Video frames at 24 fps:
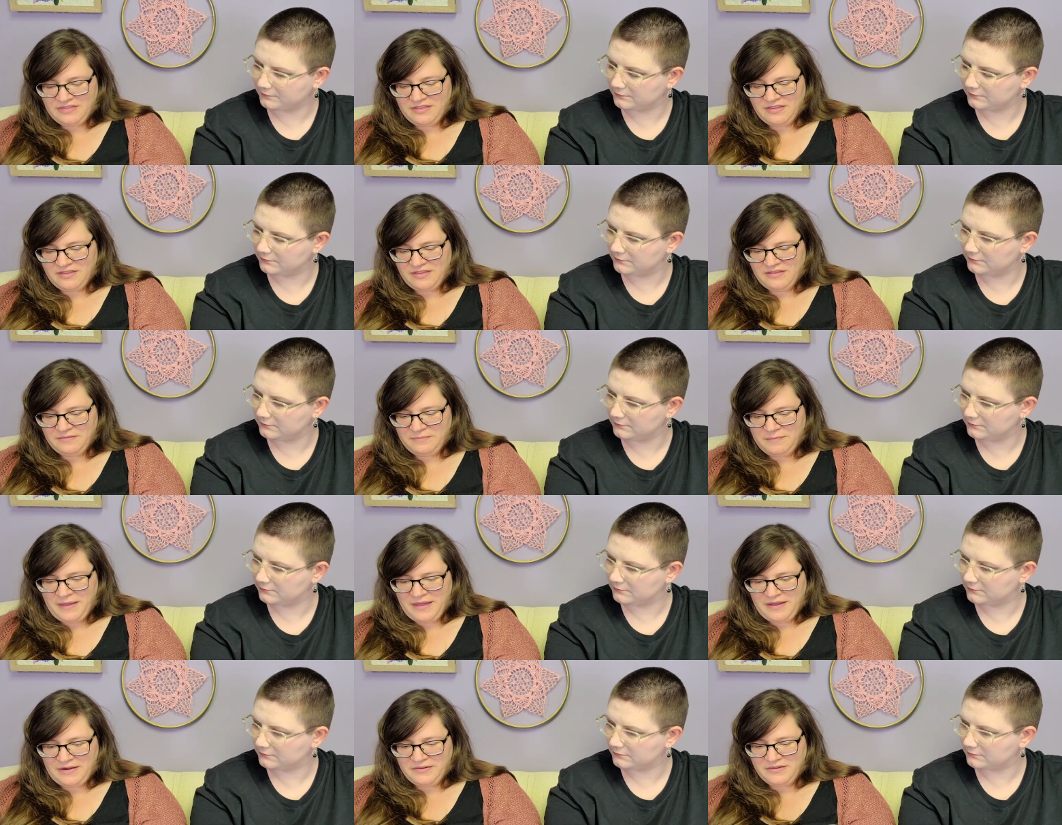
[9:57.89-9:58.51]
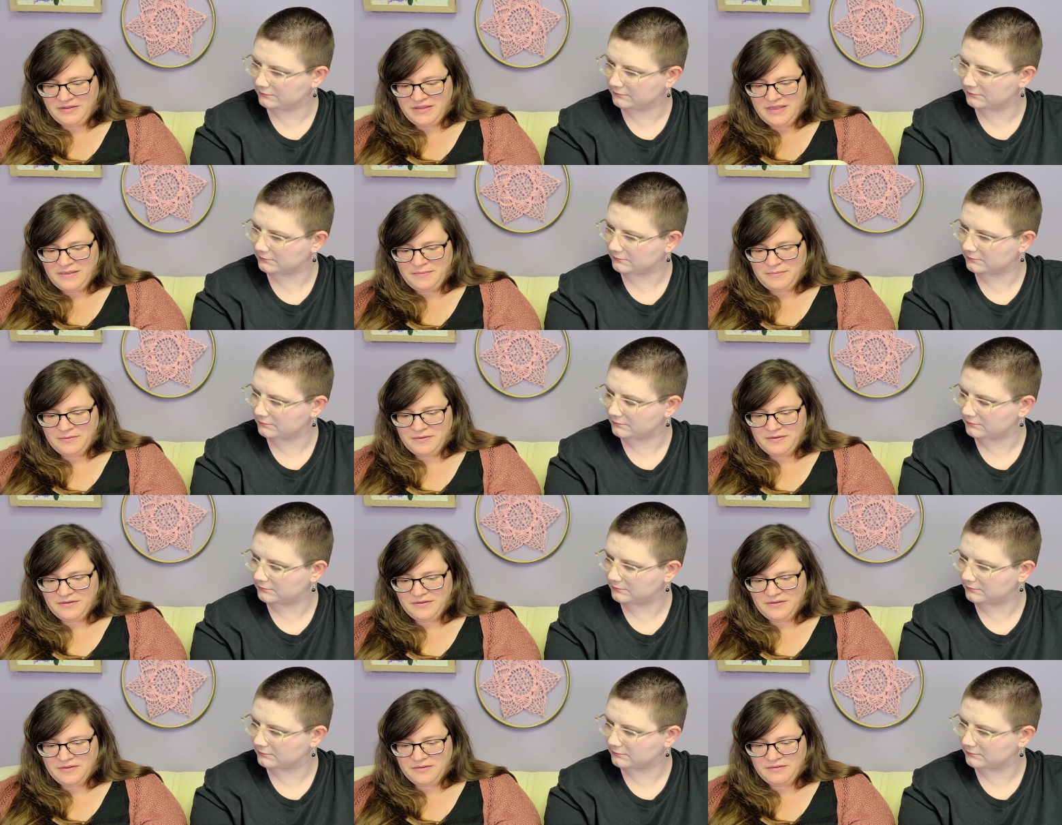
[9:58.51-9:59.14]
Speaker 1: the pattern
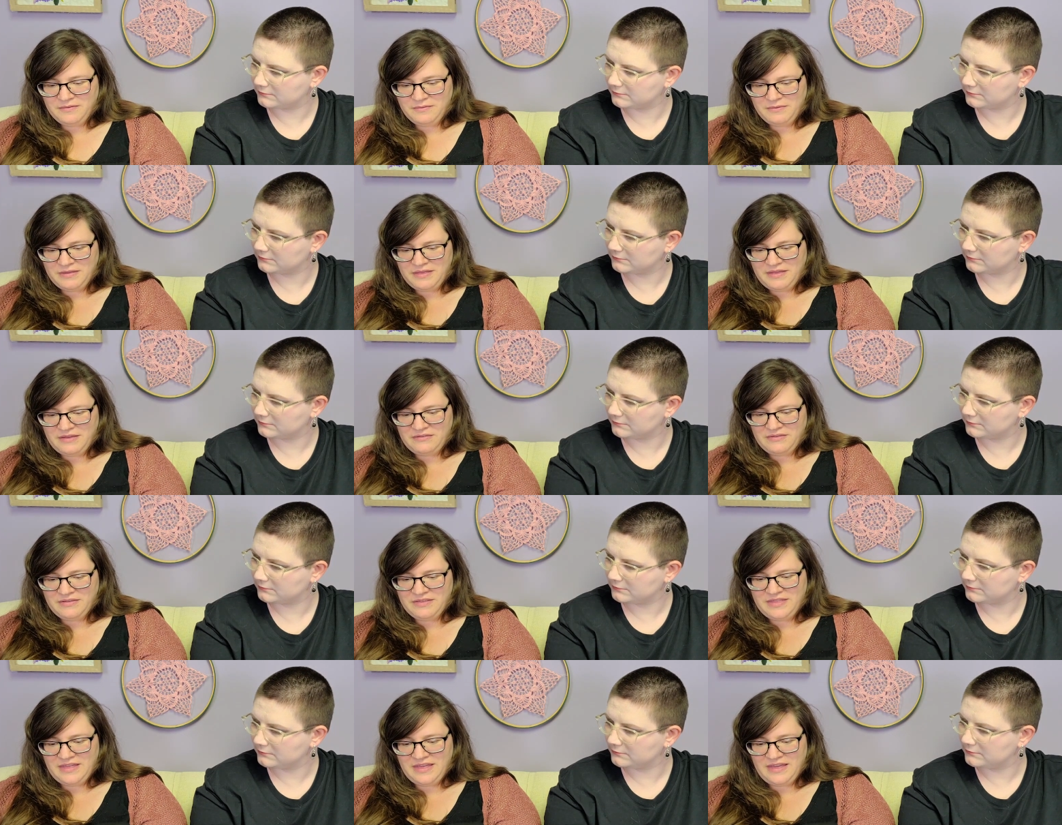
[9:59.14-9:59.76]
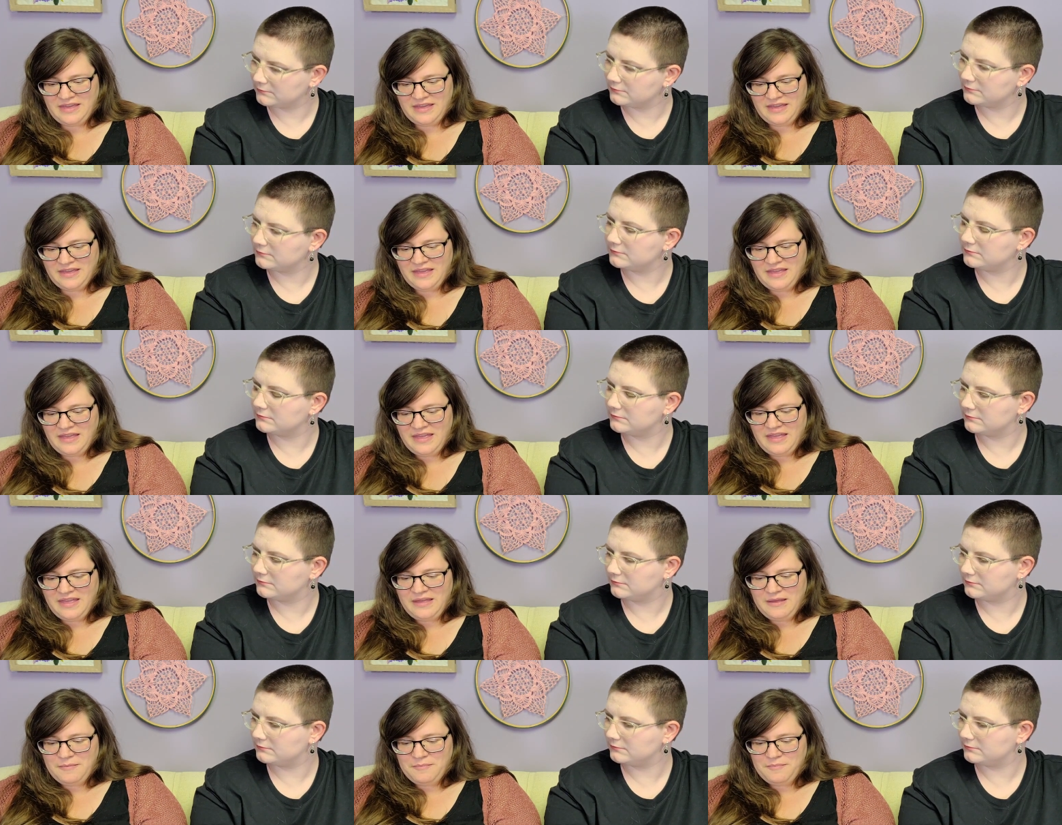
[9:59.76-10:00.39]
keeper with everything,
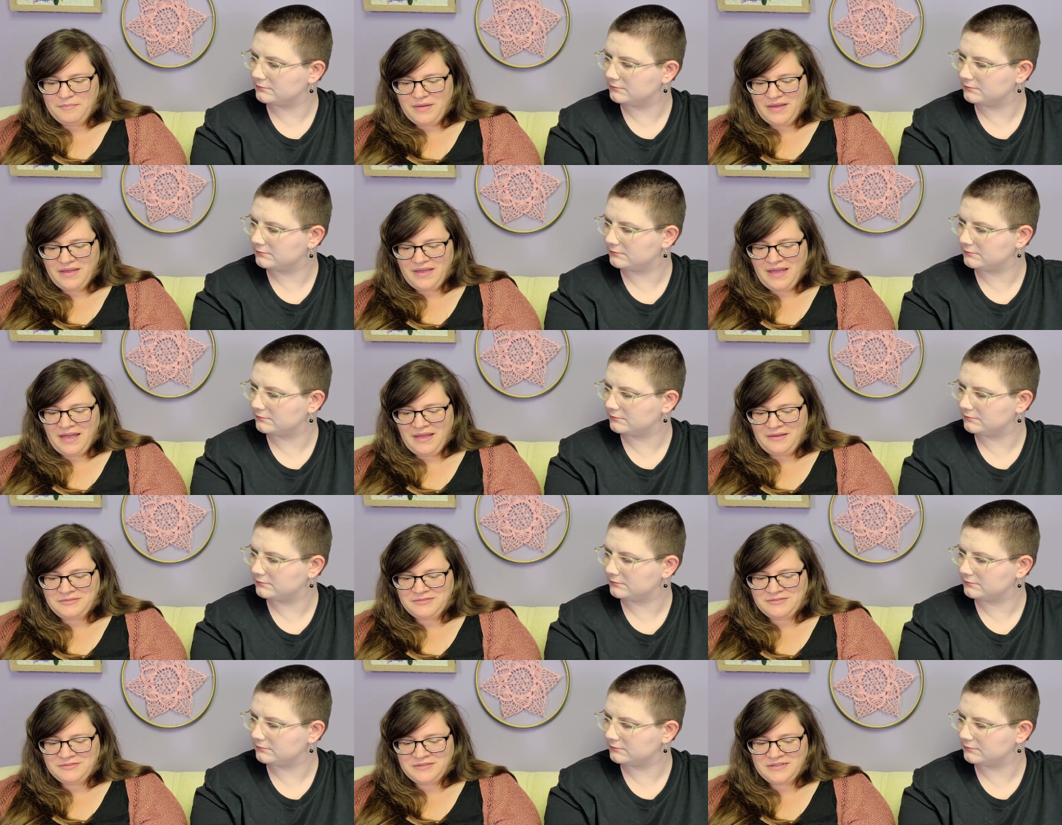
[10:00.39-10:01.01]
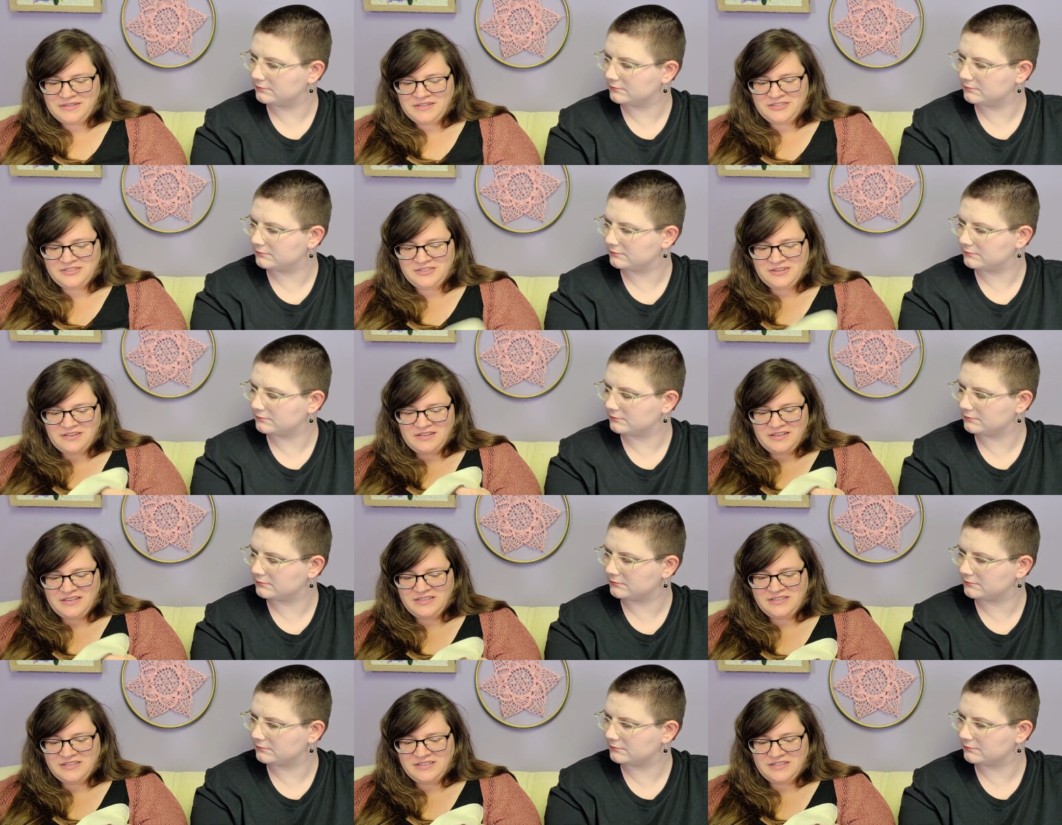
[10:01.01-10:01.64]
but I was really
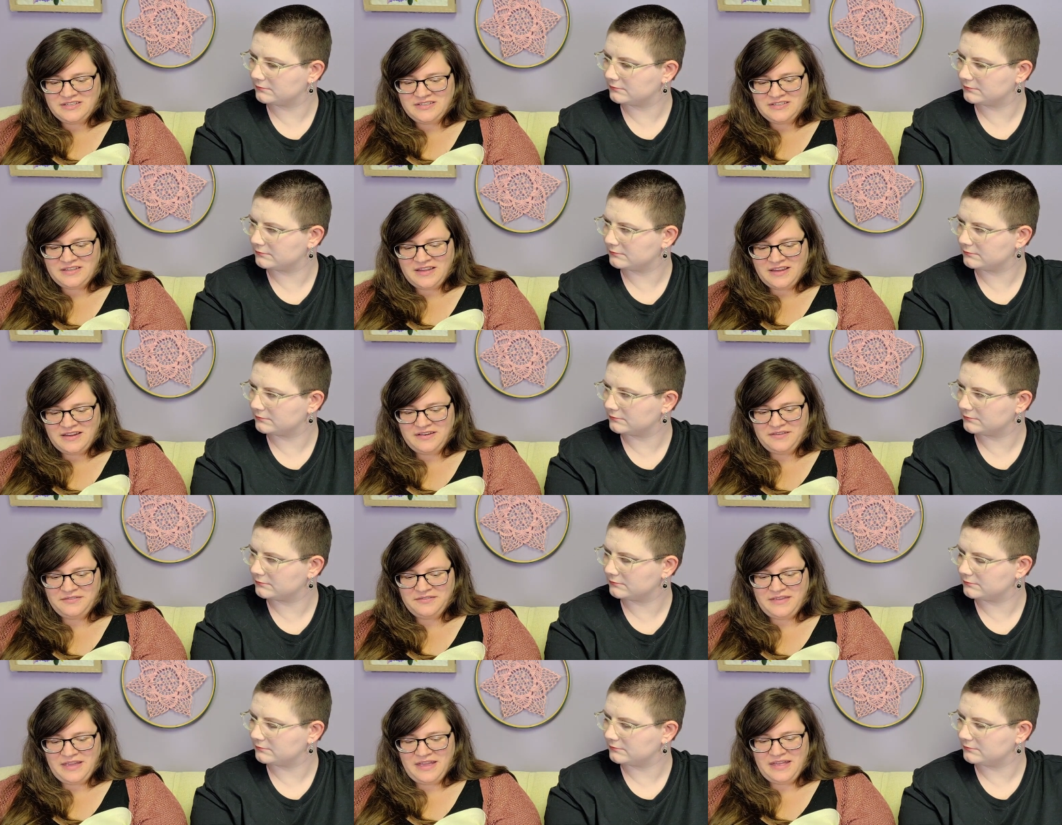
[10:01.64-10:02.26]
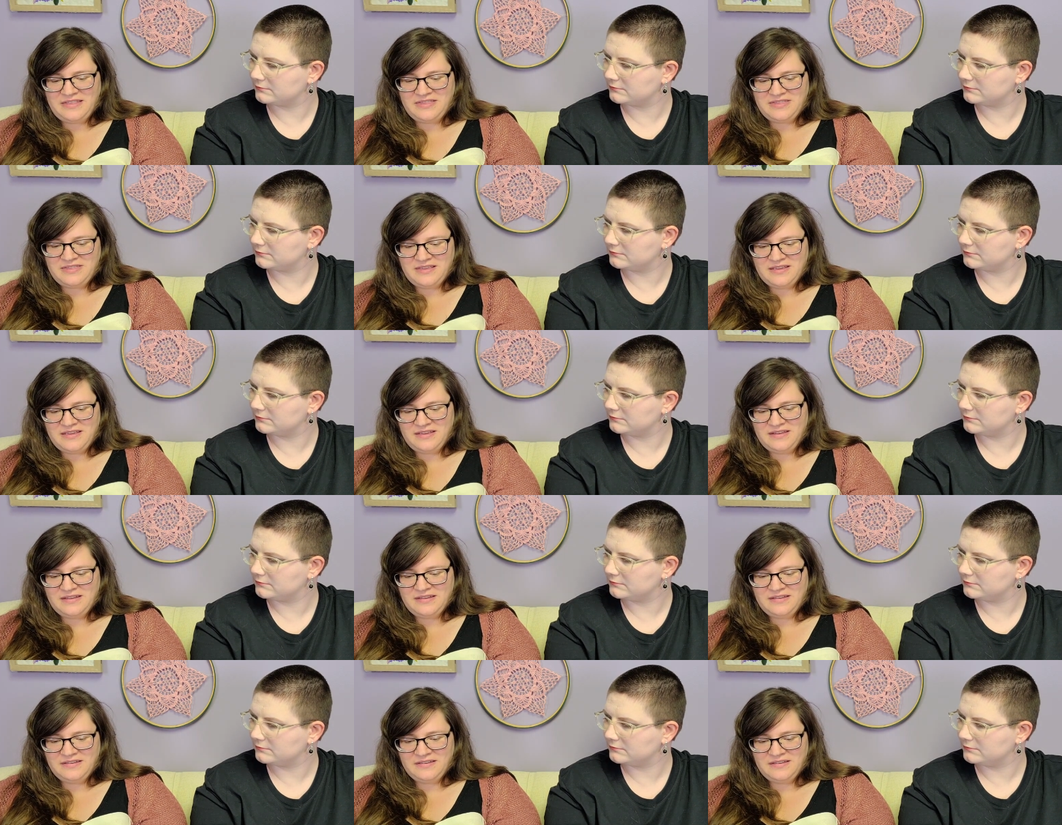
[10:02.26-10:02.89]
struggling to just kind of get
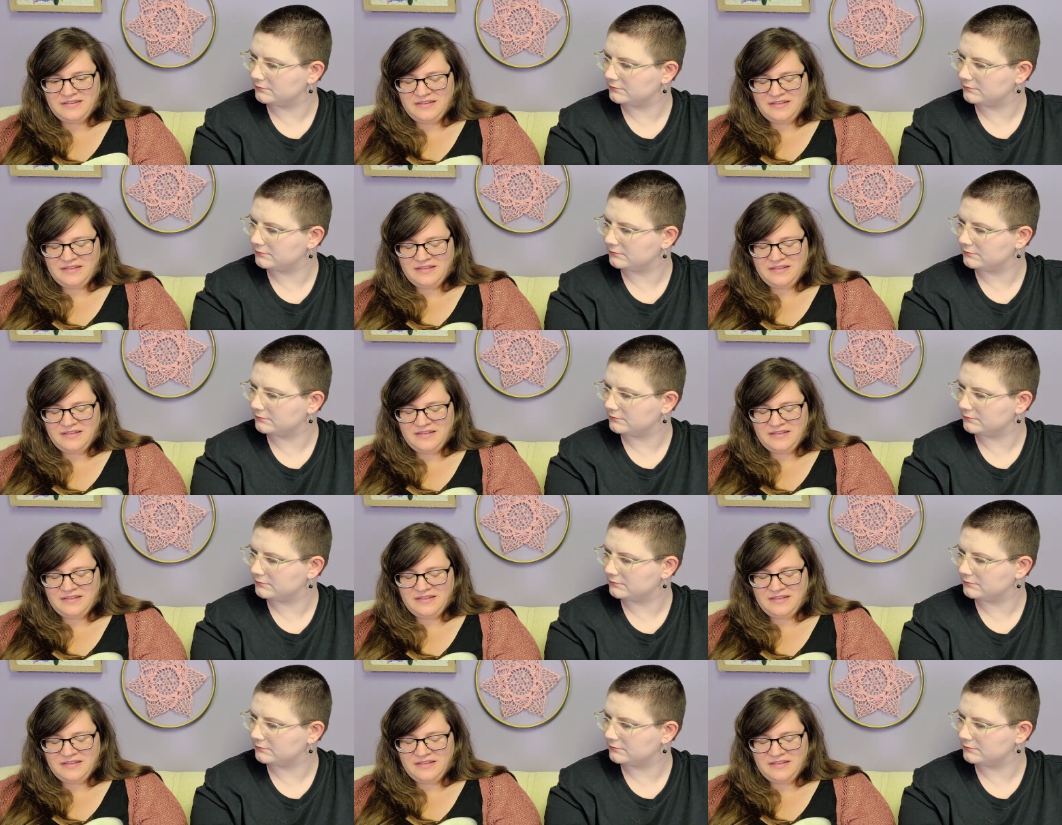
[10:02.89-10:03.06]
the,